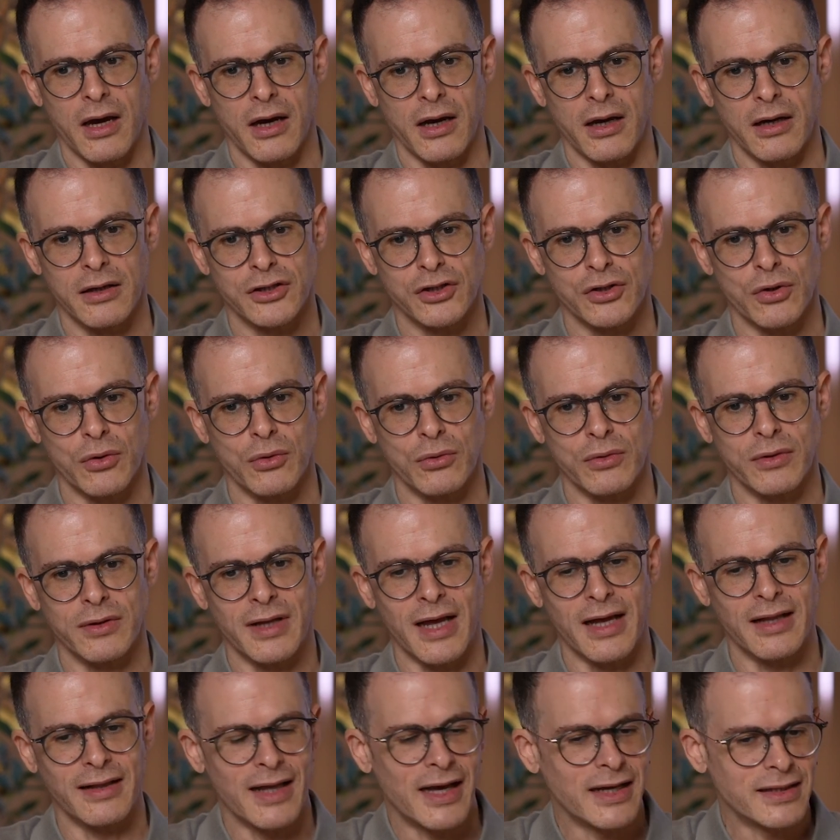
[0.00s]
So
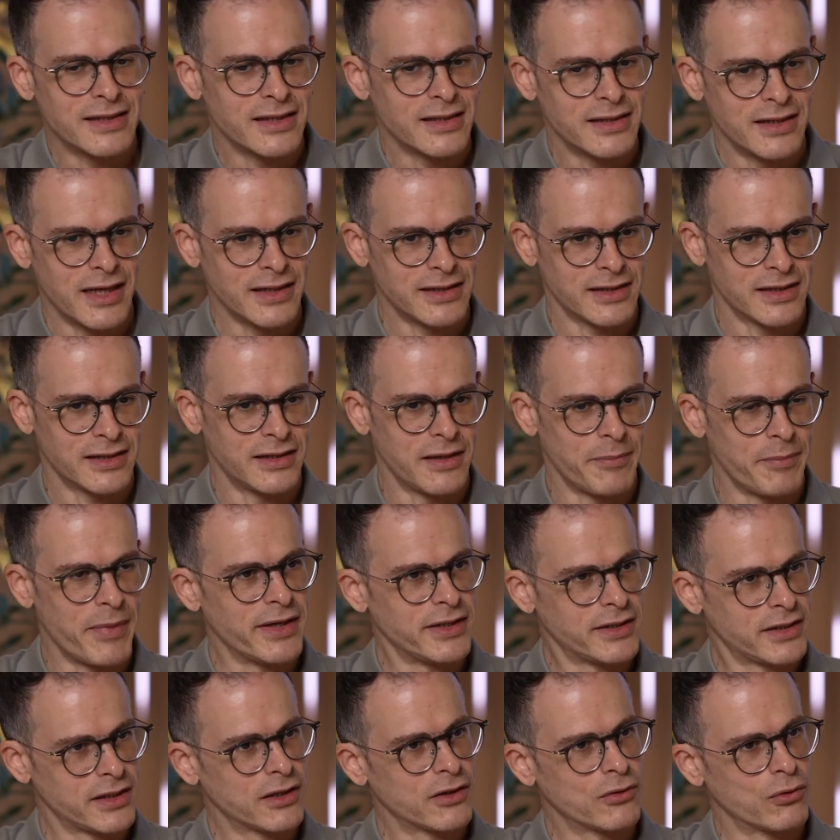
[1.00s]
that's the
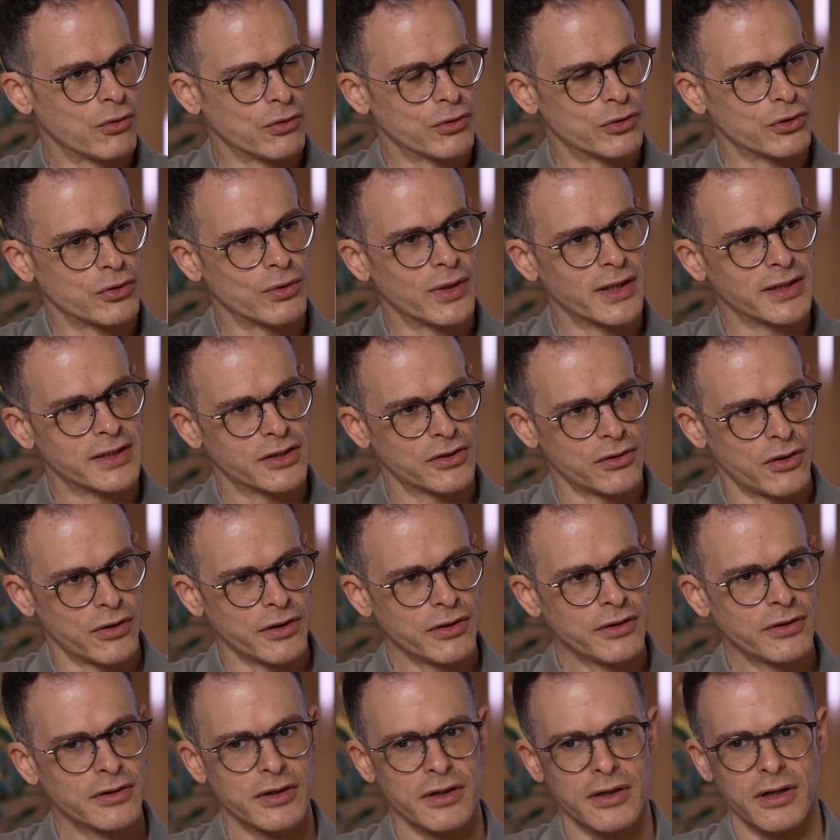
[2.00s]
basic, or to get
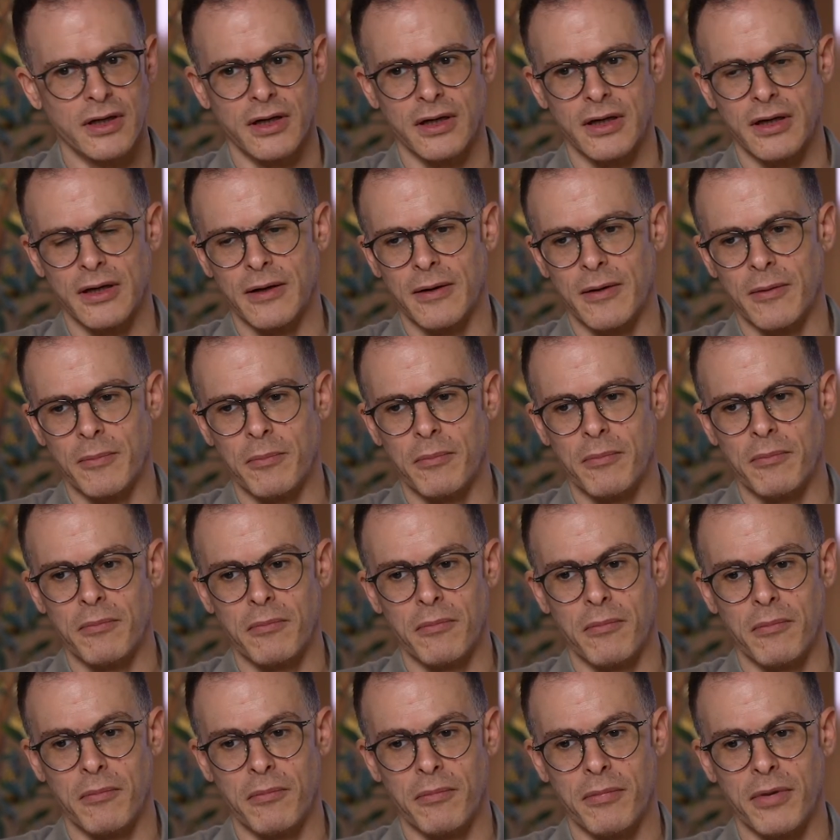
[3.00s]
started.
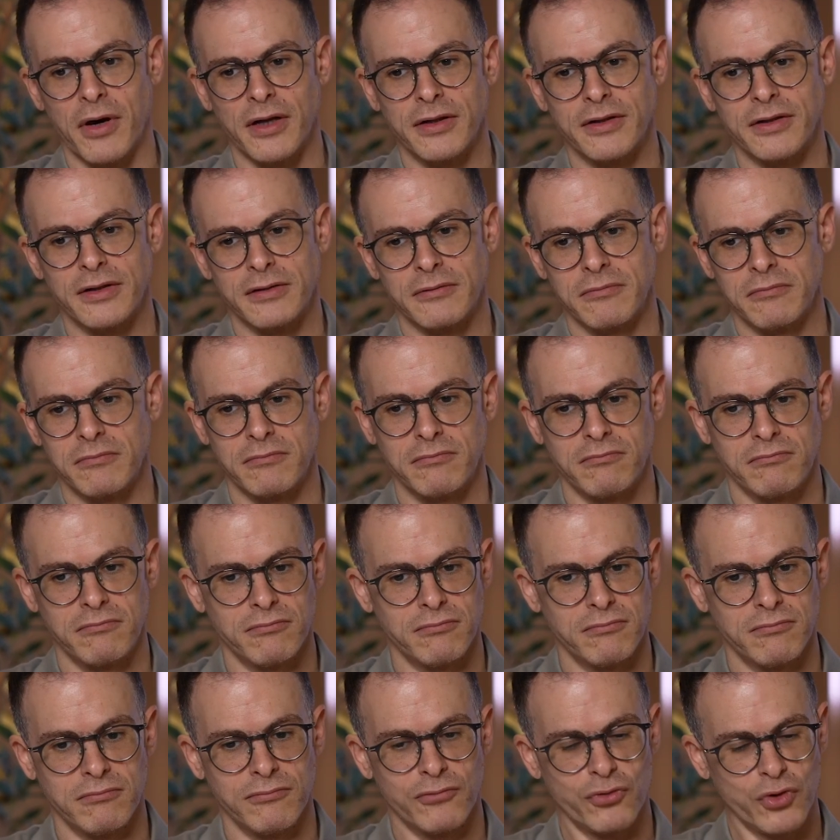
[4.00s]
But
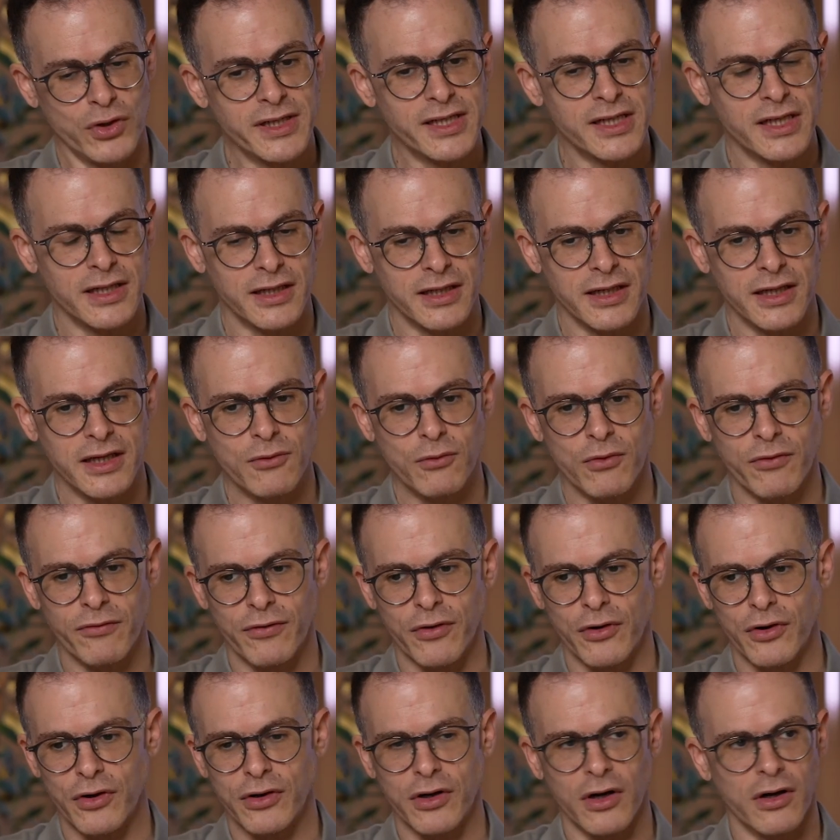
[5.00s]
recently, we've
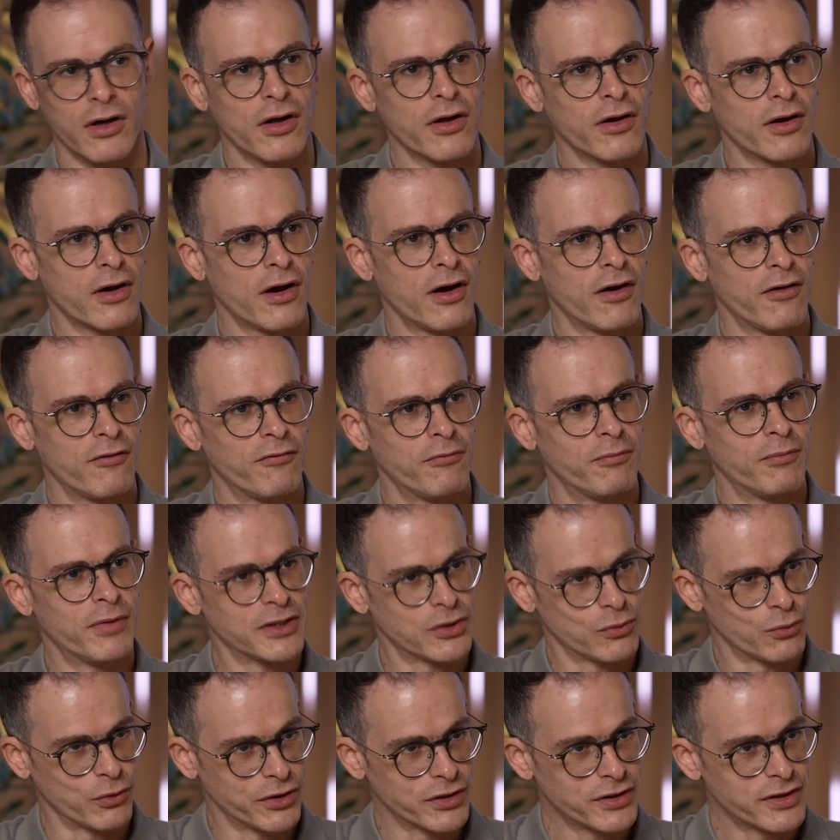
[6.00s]
heard a lot of
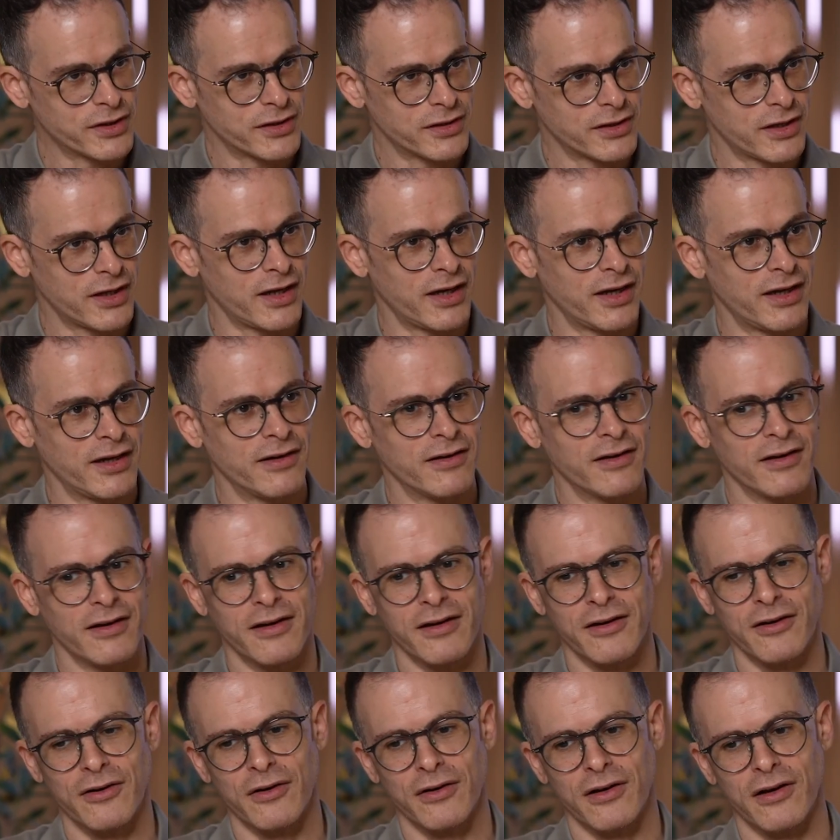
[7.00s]
buzzwords and a
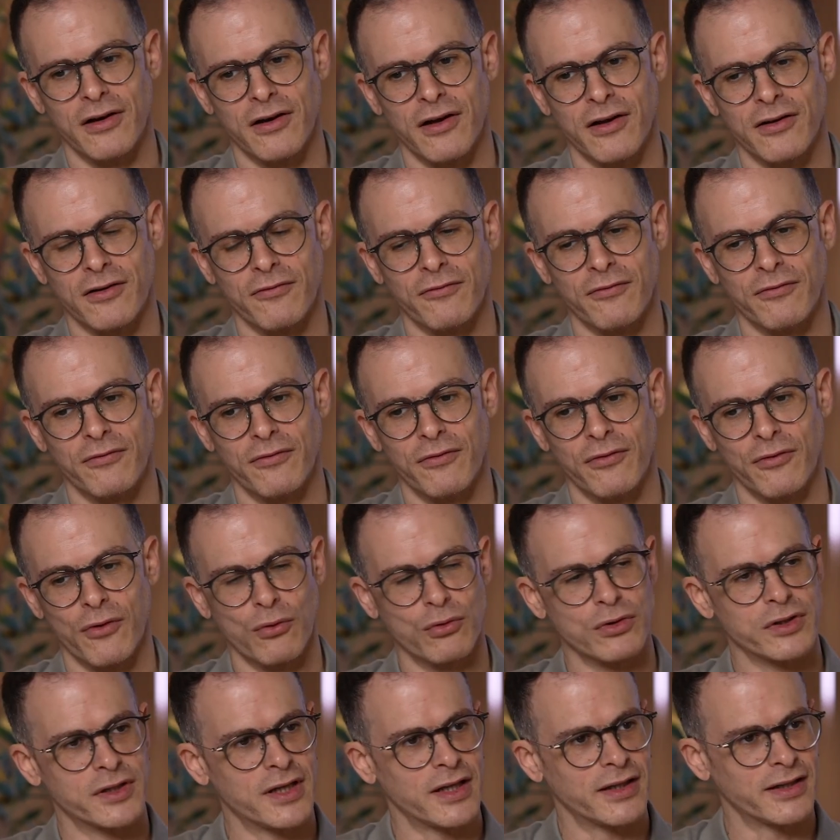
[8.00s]
lot of
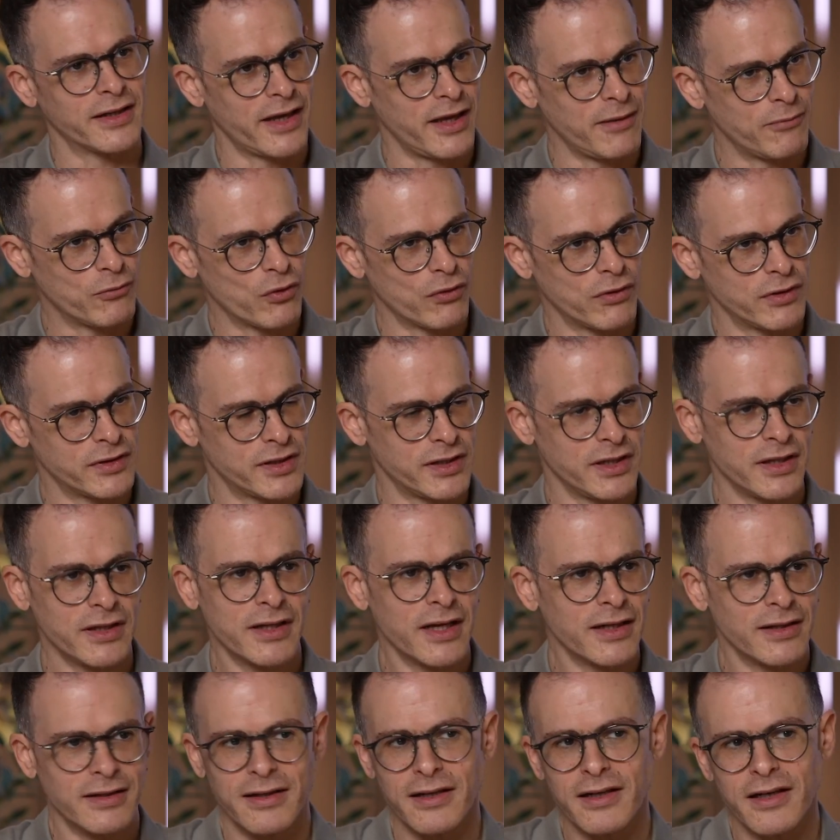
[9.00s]
roles that came to the scene
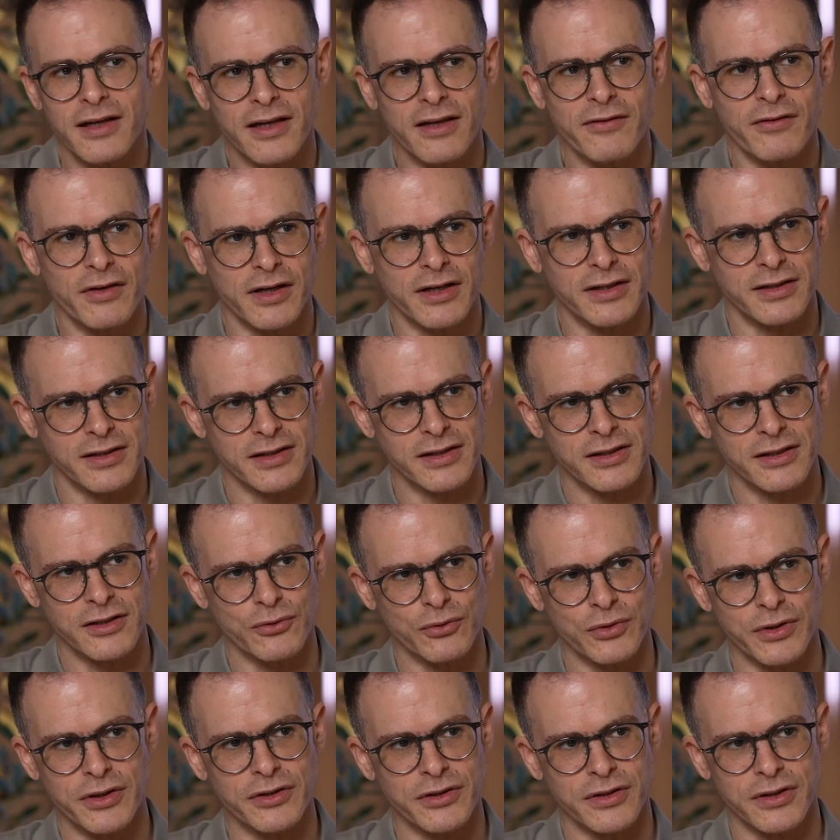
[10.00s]
that didn't even exist 2
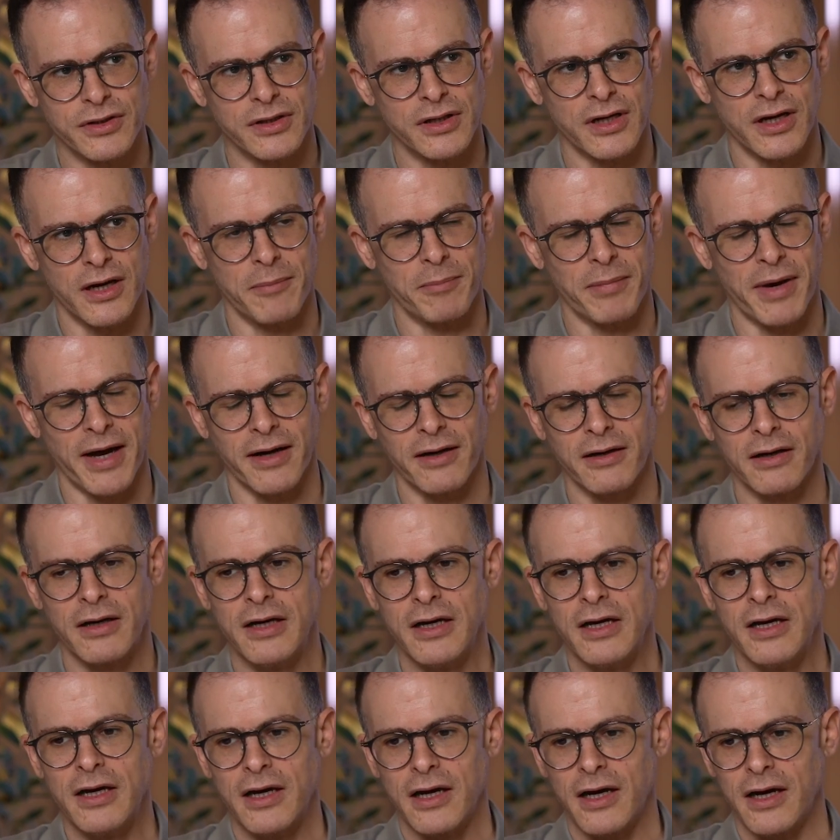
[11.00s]
years back.
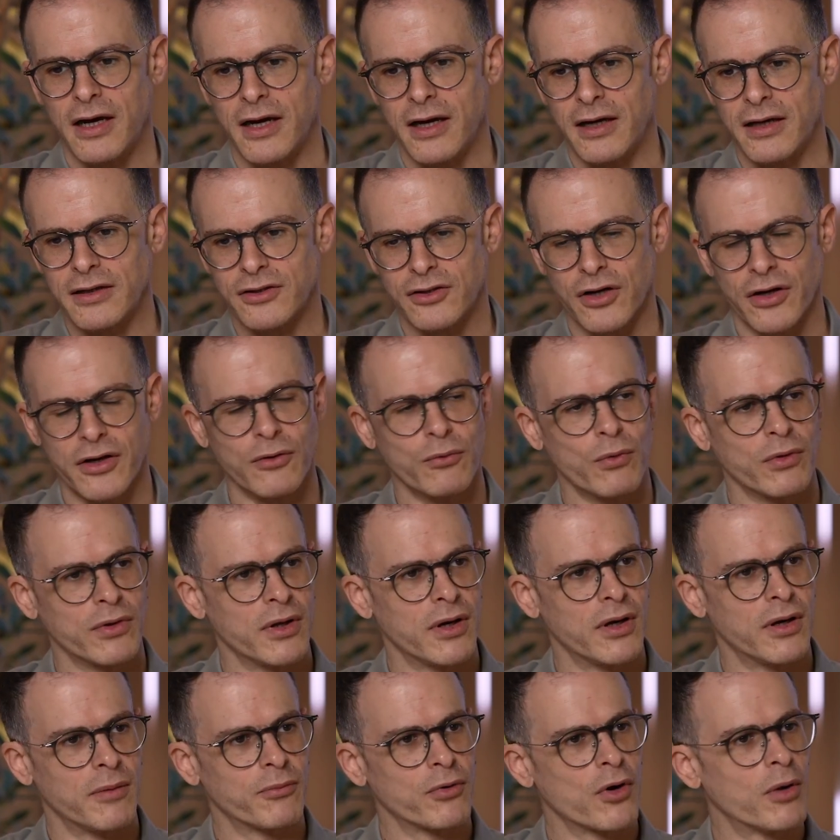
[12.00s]
Starting with
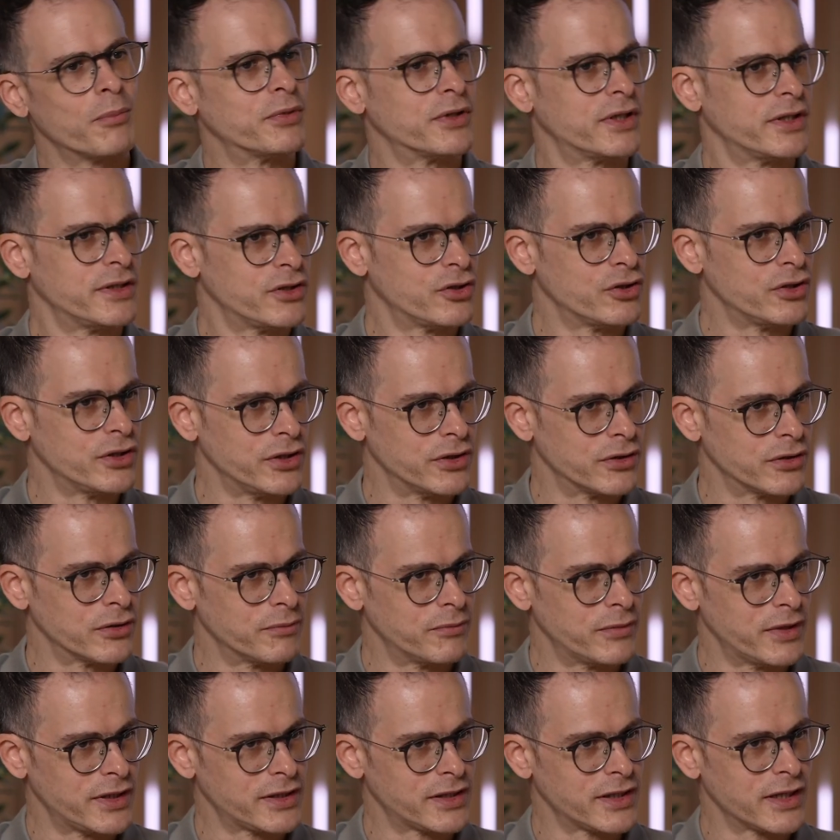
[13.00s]
the prompt engineer.
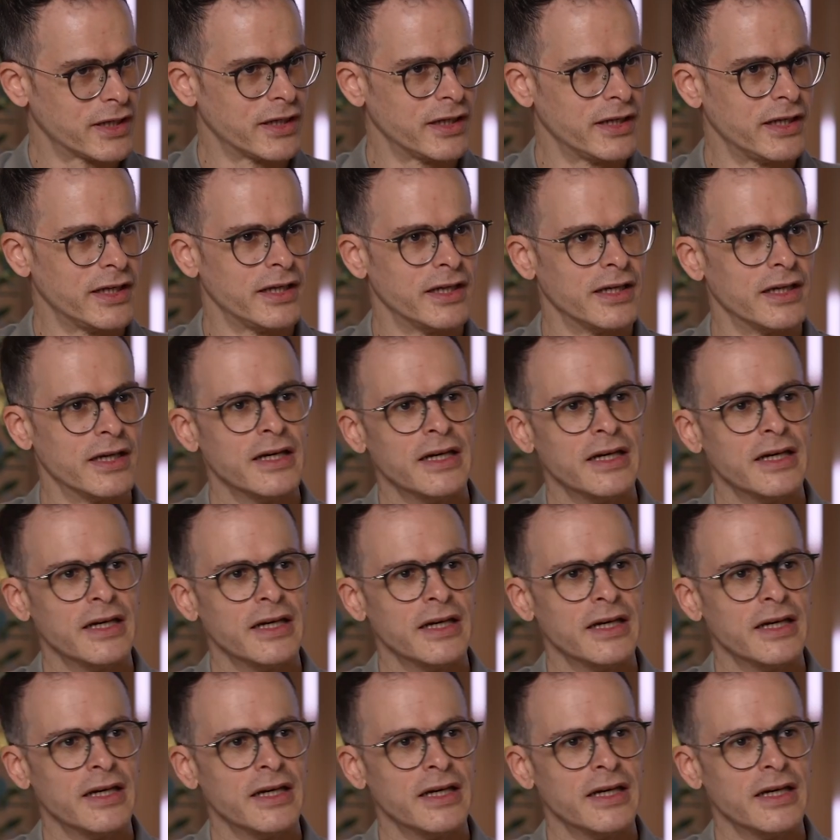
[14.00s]
Basically,